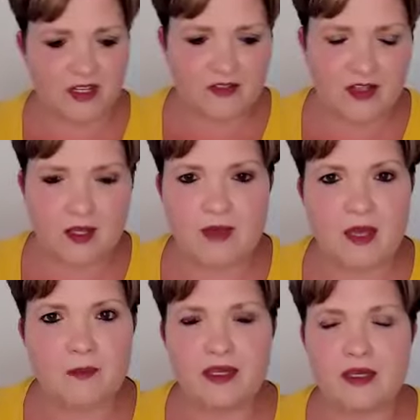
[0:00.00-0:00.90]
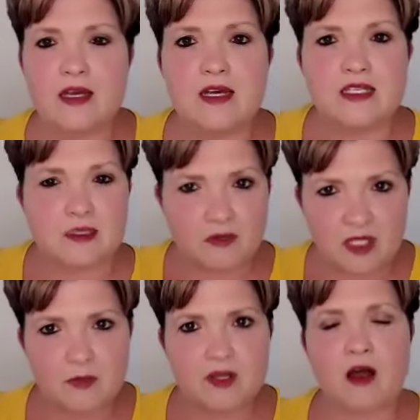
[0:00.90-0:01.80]
if anything, it may be some
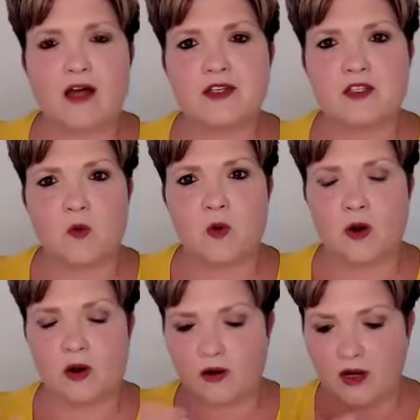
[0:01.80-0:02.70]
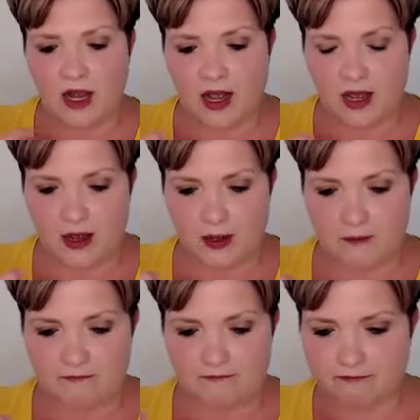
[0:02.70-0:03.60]
lip gloss or
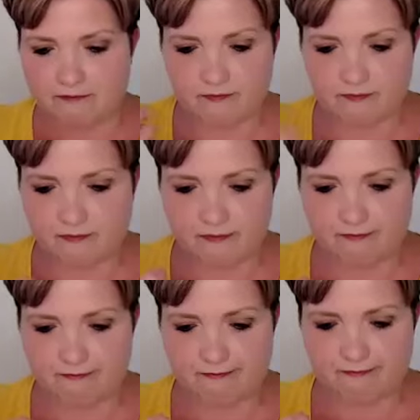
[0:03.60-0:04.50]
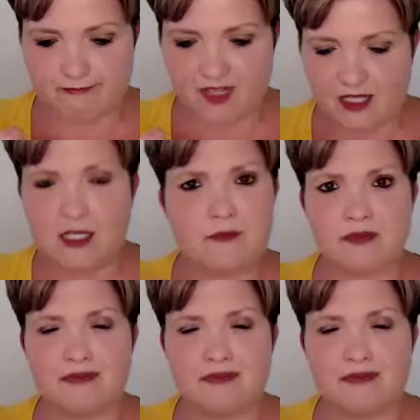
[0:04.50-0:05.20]
um, lip.